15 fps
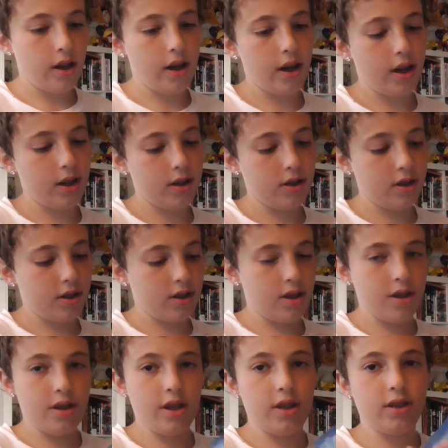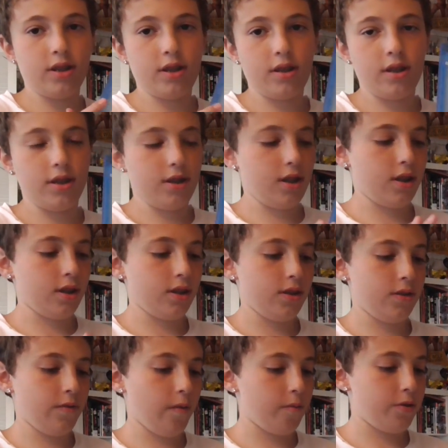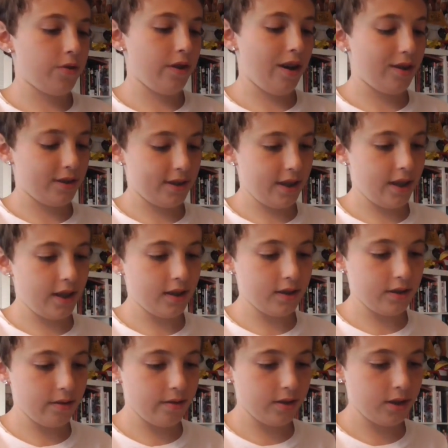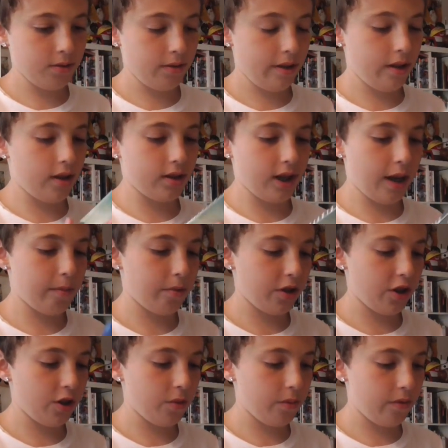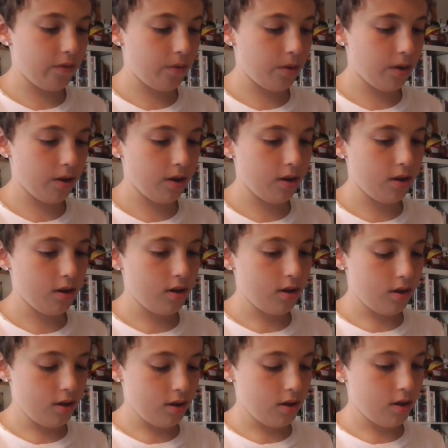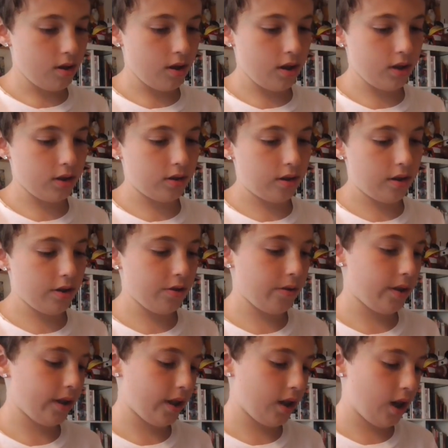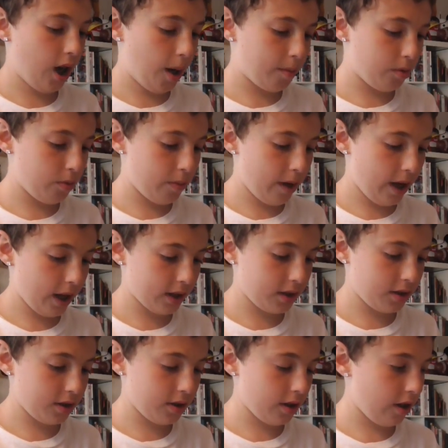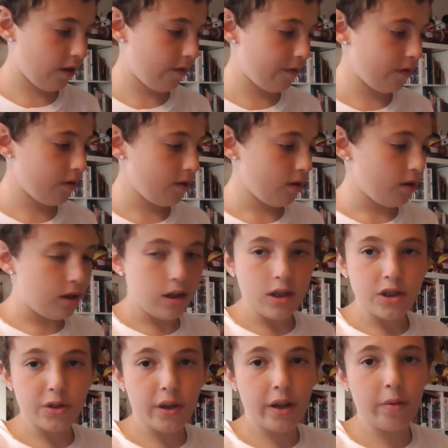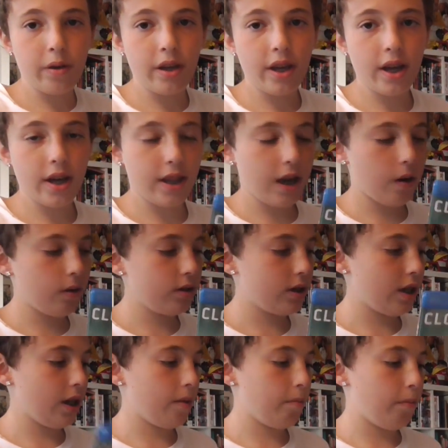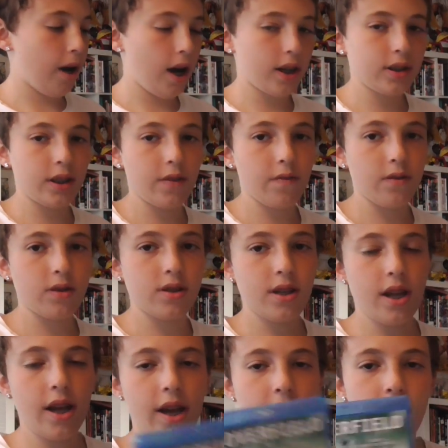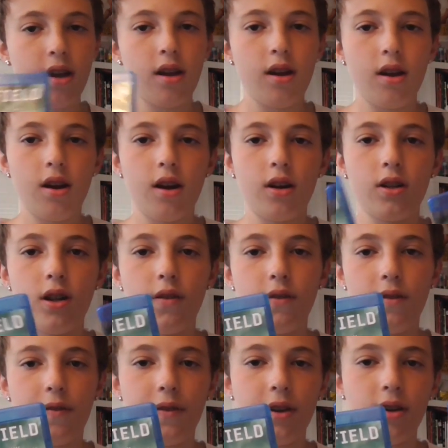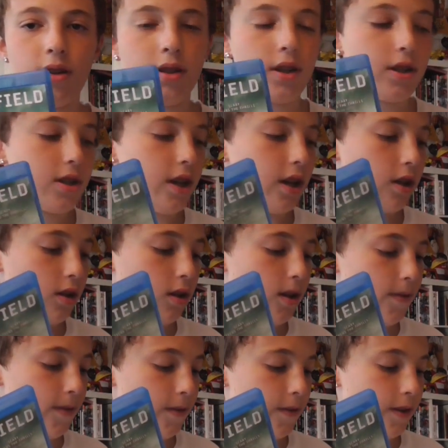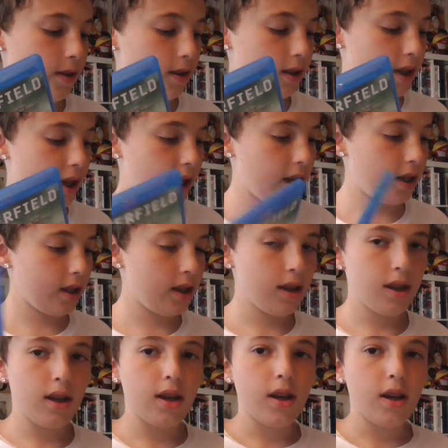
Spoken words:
and it's just the disc because this is from 2008, so it's a really long time ago before they started doing like combo packs and stuff. So anyway, yeah, that was the unboxing for today. Cloverfield and 10 Cloverfield Lane.